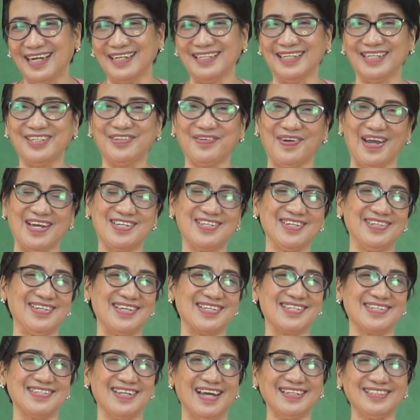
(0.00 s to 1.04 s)
an equation
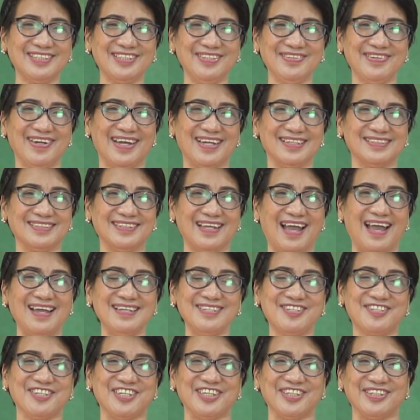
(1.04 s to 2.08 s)
is not correct
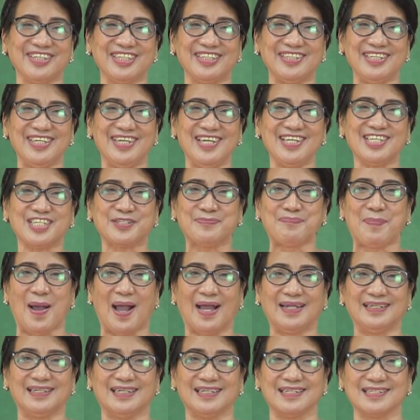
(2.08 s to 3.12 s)
until it is
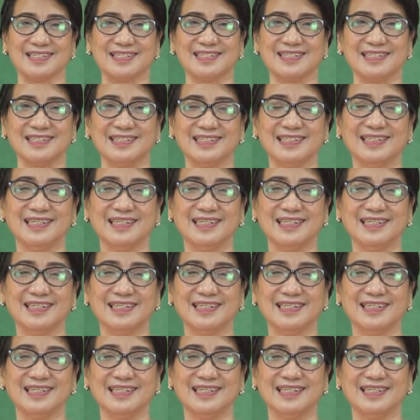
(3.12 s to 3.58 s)
balanced.